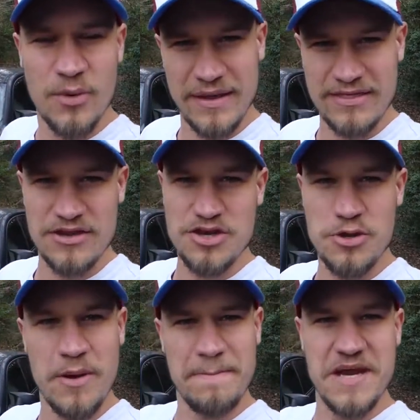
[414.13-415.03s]
with the
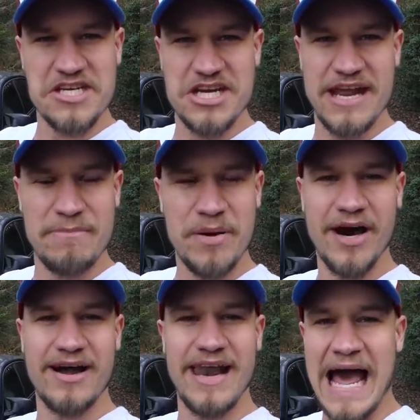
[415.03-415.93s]
new Michelin
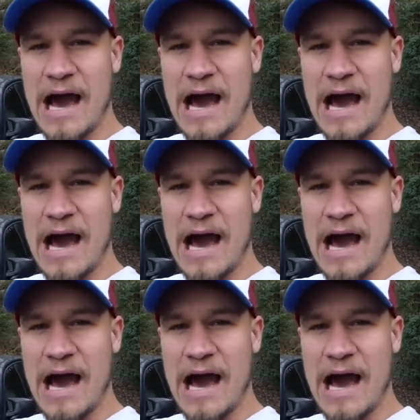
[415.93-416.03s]
Pilot